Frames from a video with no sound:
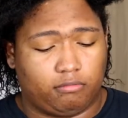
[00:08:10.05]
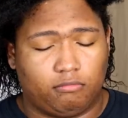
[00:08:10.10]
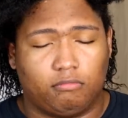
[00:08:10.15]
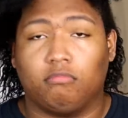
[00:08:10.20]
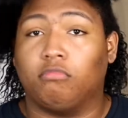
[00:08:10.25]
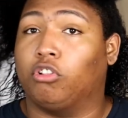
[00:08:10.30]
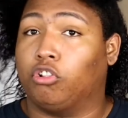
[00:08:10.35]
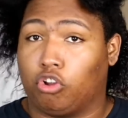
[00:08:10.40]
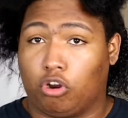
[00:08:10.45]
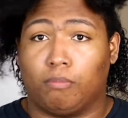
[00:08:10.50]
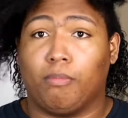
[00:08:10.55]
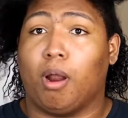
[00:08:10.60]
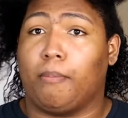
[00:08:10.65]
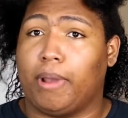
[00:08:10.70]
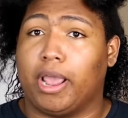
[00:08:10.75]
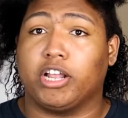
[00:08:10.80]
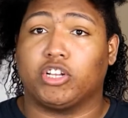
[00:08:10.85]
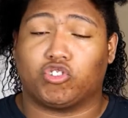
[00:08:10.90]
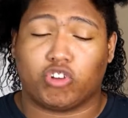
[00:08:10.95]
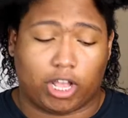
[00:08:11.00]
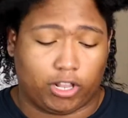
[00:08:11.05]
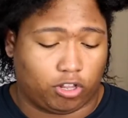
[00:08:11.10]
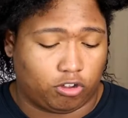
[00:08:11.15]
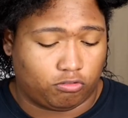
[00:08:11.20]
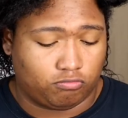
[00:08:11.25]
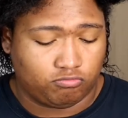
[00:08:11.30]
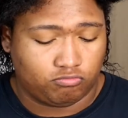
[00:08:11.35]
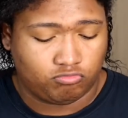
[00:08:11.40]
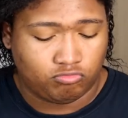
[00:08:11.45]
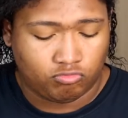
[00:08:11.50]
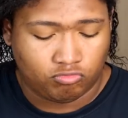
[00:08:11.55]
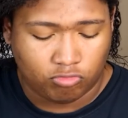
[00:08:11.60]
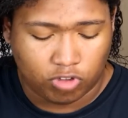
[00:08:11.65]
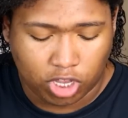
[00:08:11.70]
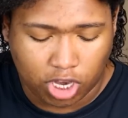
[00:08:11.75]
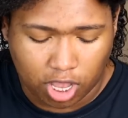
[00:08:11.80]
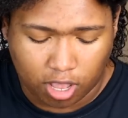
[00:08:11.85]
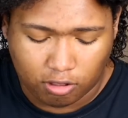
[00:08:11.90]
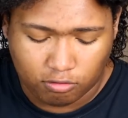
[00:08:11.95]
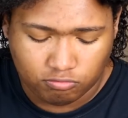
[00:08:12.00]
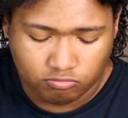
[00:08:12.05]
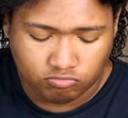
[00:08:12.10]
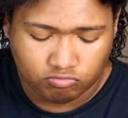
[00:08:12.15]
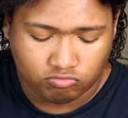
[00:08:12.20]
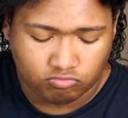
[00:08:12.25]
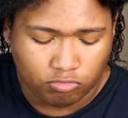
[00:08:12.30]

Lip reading: Little Mermaid trailer, you know?